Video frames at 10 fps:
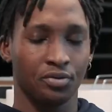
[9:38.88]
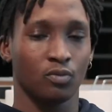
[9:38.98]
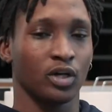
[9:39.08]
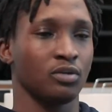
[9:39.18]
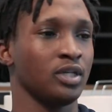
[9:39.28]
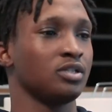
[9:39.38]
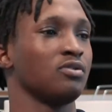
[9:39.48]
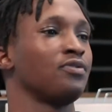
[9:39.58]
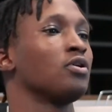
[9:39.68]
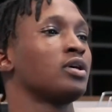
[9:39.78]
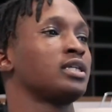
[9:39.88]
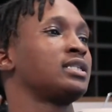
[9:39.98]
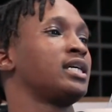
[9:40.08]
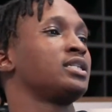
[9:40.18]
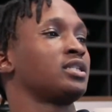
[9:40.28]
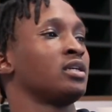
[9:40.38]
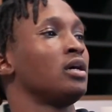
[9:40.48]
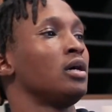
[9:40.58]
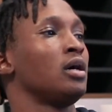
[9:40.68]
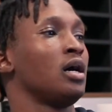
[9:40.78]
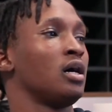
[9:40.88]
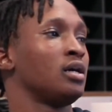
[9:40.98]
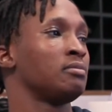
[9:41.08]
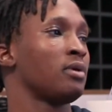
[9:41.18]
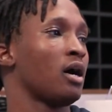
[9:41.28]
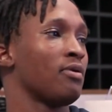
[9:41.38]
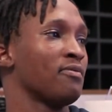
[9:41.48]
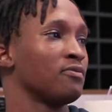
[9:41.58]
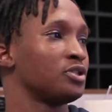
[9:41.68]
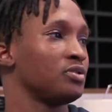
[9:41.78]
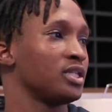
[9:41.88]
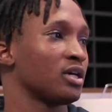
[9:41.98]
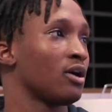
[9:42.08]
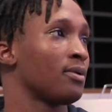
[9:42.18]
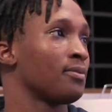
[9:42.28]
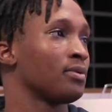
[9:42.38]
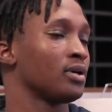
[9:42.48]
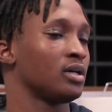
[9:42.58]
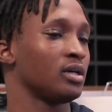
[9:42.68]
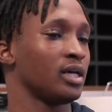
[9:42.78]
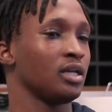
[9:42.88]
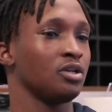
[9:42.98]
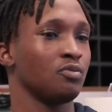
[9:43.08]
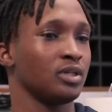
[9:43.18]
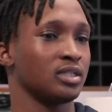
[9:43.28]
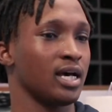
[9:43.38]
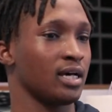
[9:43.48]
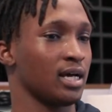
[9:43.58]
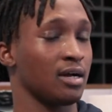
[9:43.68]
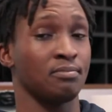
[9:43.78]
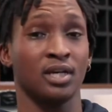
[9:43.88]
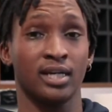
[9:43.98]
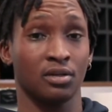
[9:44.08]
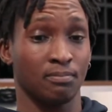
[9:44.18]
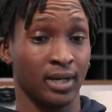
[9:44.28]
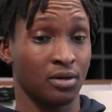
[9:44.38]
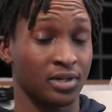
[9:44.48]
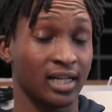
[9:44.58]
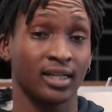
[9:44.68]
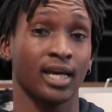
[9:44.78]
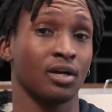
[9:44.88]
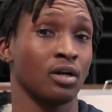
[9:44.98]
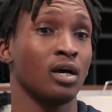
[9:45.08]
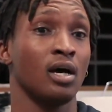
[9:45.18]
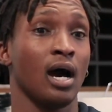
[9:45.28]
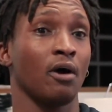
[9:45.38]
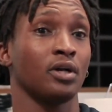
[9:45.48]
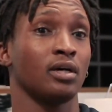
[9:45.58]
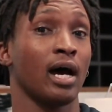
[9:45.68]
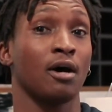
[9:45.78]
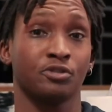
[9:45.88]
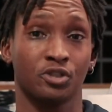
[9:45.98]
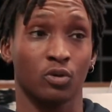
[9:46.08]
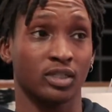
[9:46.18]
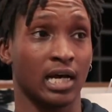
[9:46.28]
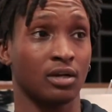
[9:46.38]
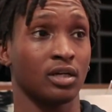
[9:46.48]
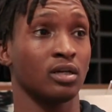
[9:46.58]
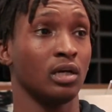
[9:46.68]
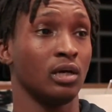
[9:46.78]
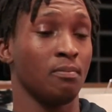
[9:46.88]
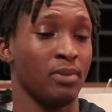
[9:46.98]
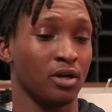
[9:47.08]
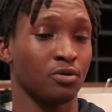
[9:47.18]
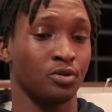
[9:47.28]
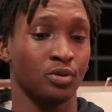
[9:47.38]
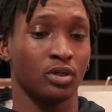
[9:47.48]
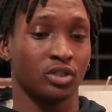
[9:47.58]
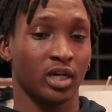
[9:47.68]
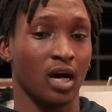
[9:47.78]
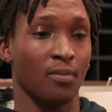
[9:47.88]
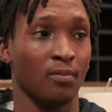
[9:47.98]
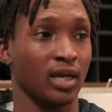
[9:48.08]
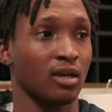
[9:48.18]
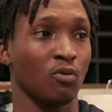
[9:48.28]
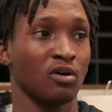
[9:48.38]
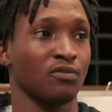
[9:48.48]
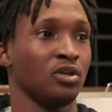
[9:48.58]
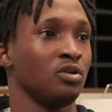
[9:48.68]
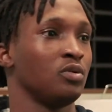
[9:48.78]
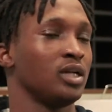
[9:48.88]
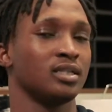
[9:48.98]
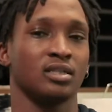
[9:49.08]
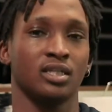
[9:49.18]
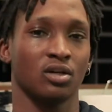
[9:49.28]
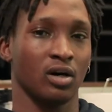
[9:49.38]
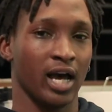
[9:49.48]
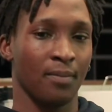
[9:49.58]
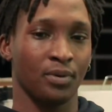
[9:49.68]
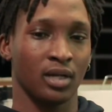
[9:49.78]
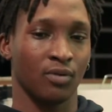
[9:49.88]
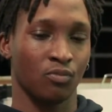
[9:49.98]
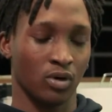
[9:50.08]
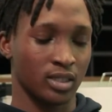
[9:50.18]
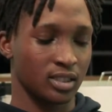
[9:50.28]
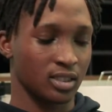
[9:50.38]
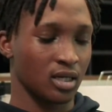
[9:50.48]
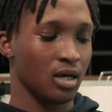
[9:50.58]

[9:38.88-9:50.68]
the work you need to for your organization. However, what you need to harbor in you is that how to be a better delegator, how to outsource, how to better do your job and make it work for you. It doesn't need to all happen at once.